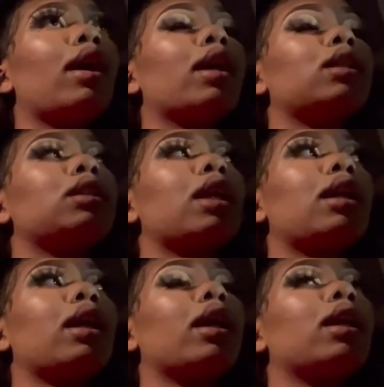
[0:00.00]
I just
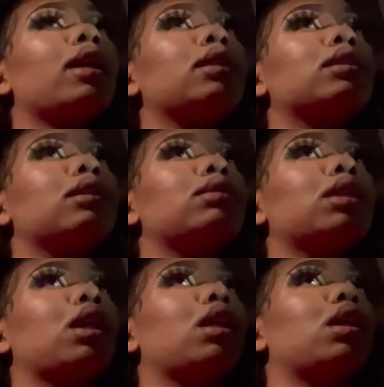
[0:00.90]
got like a lot of stuff
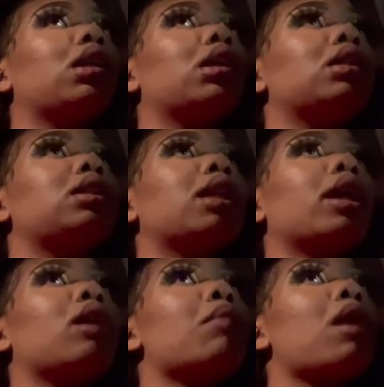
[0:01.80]
to get done. Take
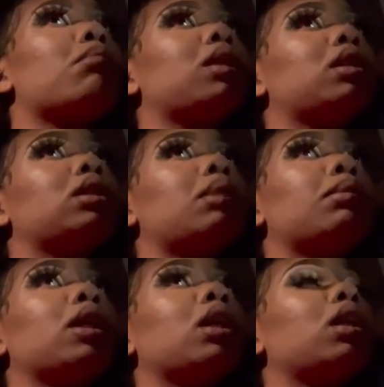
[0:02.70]
care of my business. I'm
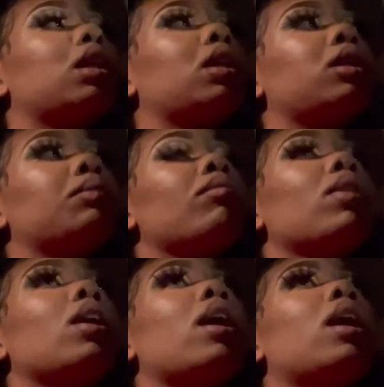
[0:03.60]
gonna get it done.
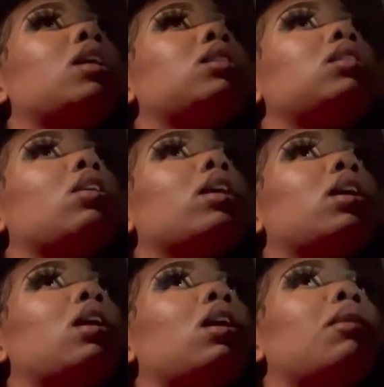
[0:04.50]
Need to go
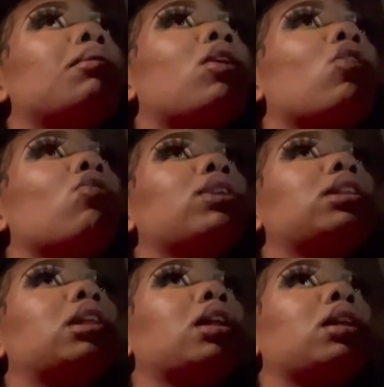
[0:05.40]
get a
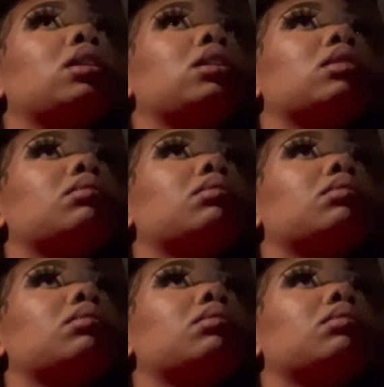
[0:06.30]
COVID test.